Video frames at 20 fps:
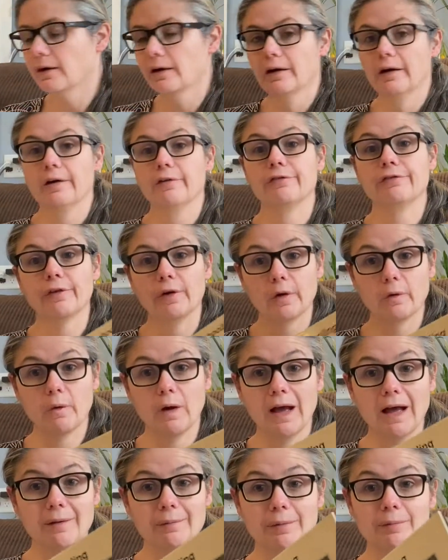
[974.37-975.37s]
photo
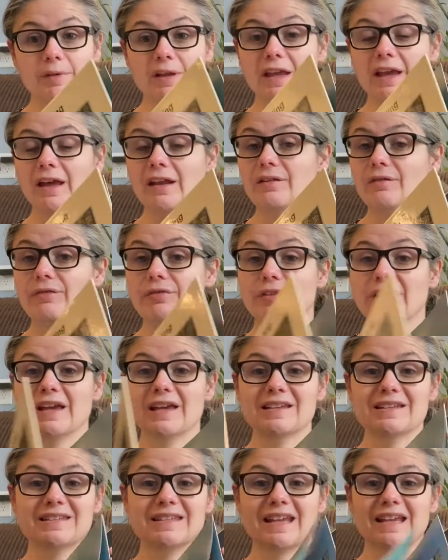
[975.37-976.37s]
album again of
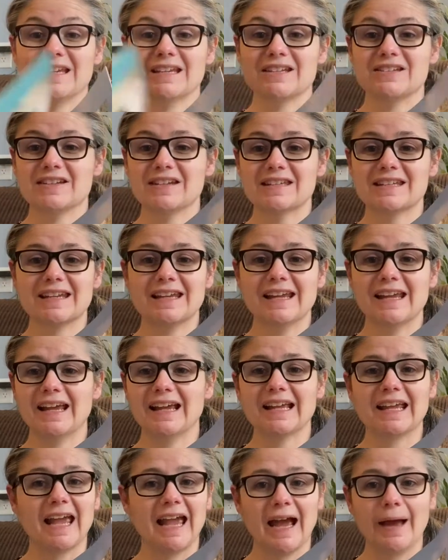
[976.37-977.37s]
things that you just
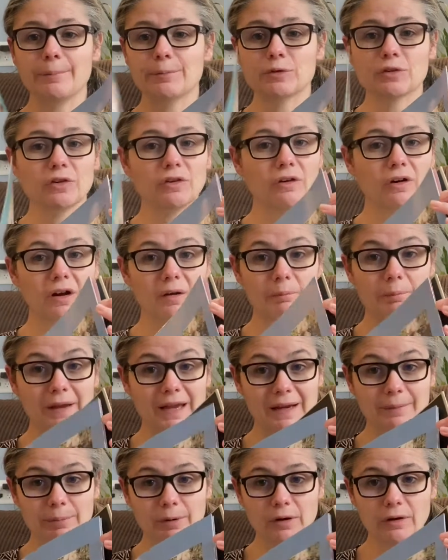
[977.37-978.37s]
can't capture on
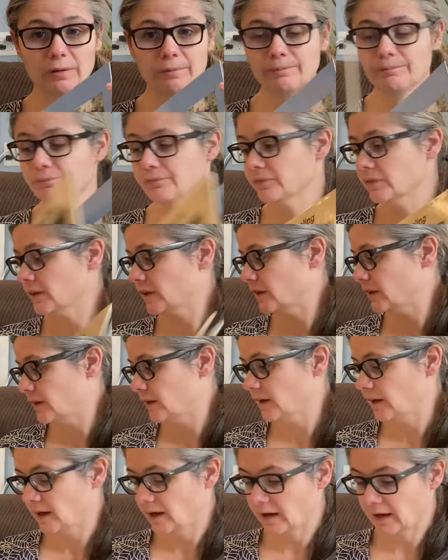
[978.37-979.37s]
paper.
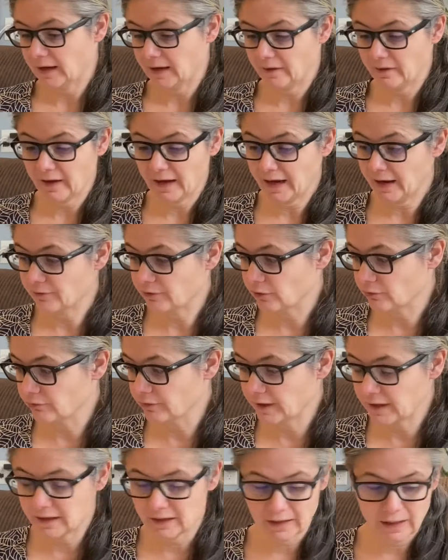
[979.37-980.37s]
I'll have a
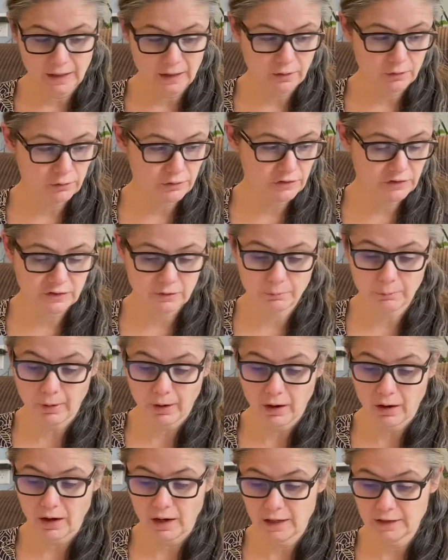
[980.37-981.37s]
written out
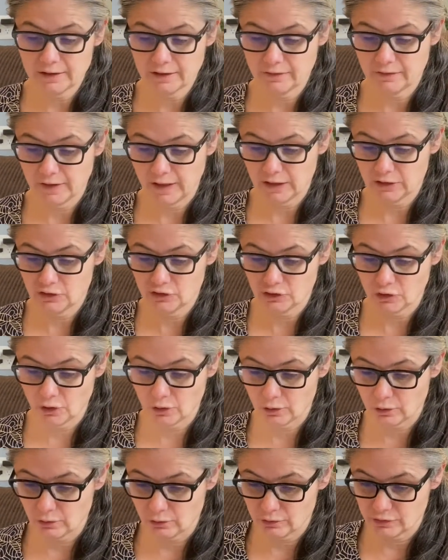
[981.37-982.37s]
part that
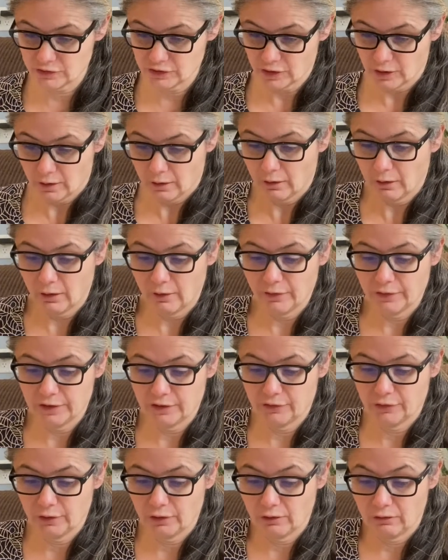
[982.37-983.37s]
shows all the
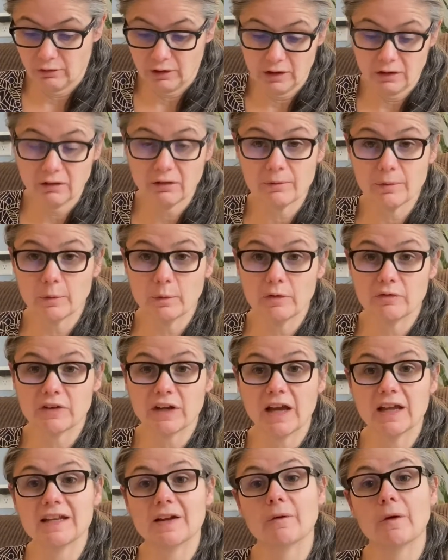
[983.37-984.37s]
different curriculum that we've
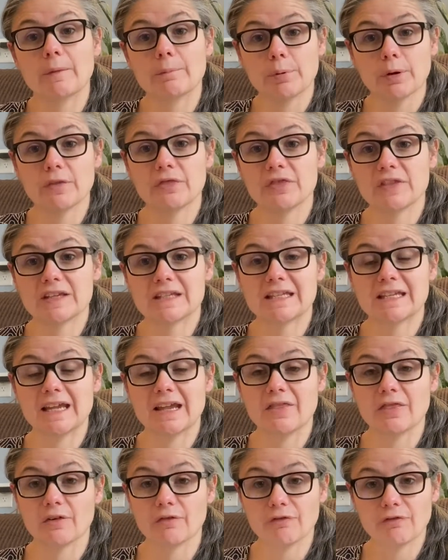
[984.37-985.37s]
done. Now I put this
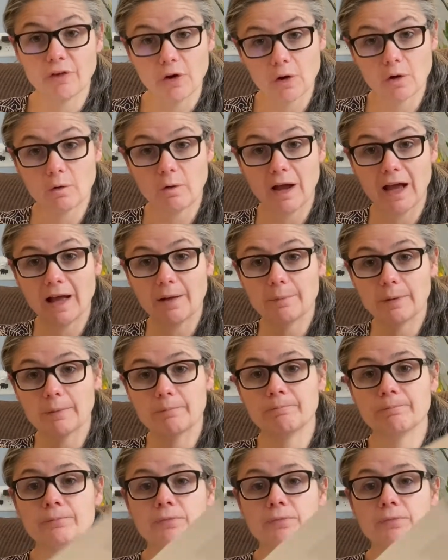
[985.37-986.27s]
in the photo album